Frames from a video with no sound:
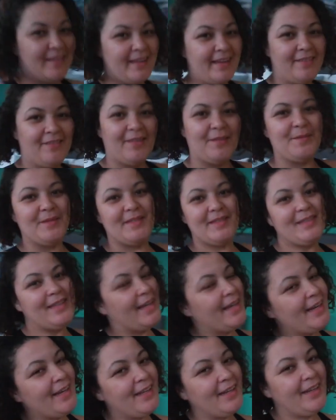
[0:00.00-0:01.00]
If I'm
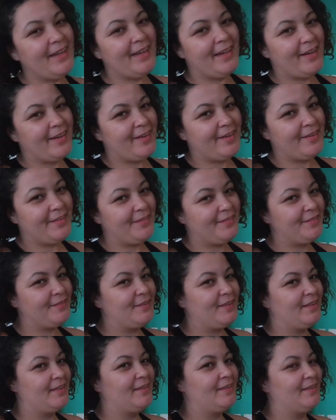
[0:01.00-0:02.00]
staying in here,
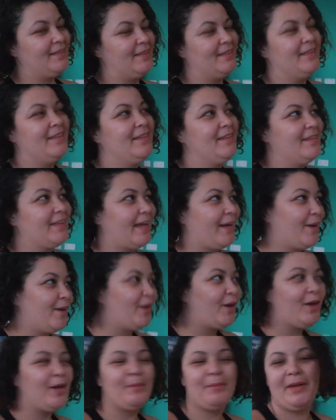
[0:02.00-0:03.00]
that
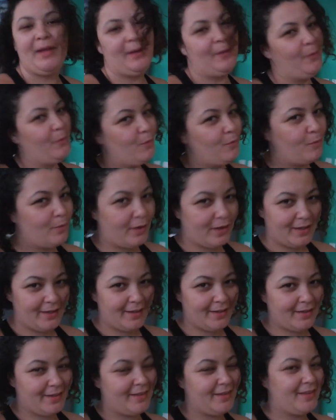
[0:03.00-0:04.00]
can only be
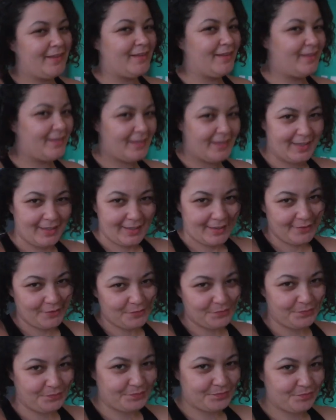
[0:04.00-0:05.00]
one
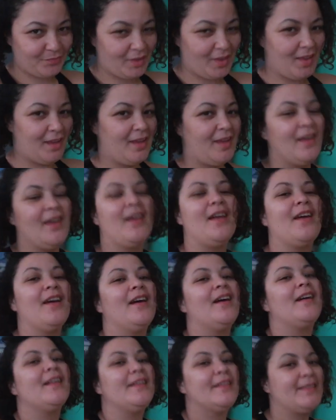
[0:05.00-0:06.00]
thing.
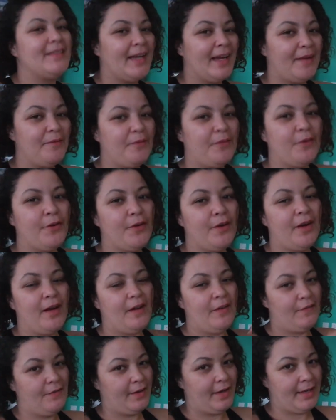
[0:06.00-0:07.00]
It's time for
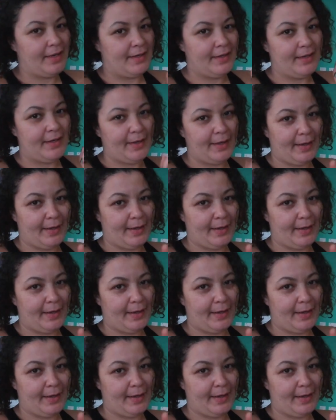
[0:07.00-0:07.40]
a van